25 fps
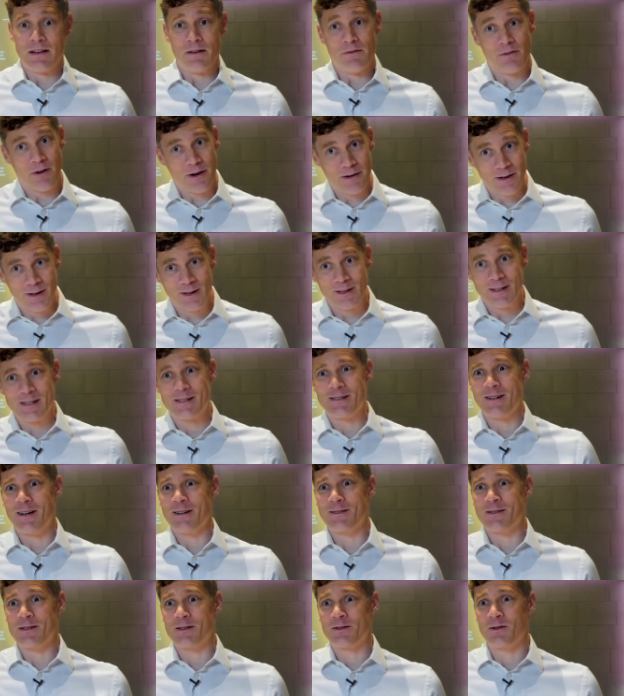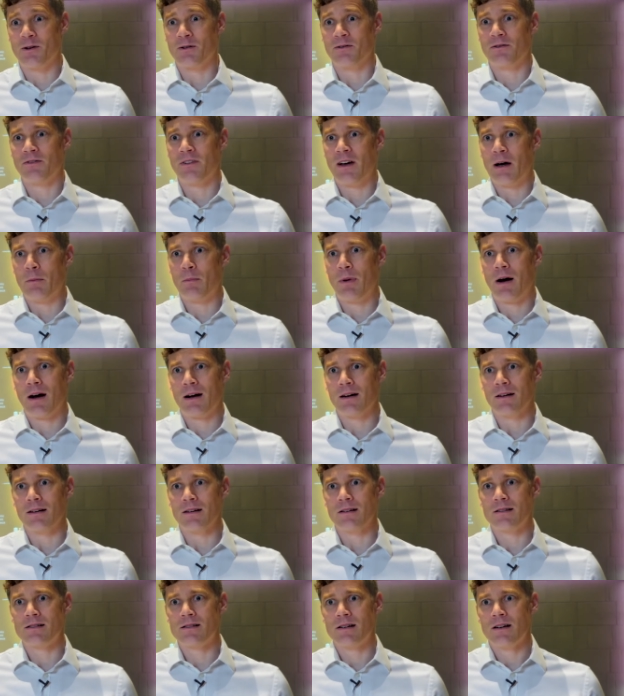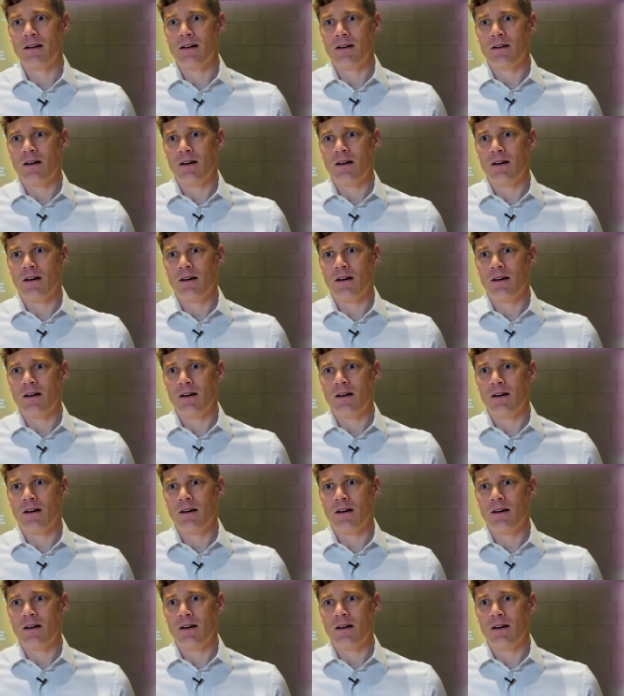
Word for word: in the very early stage is called Fairpilots,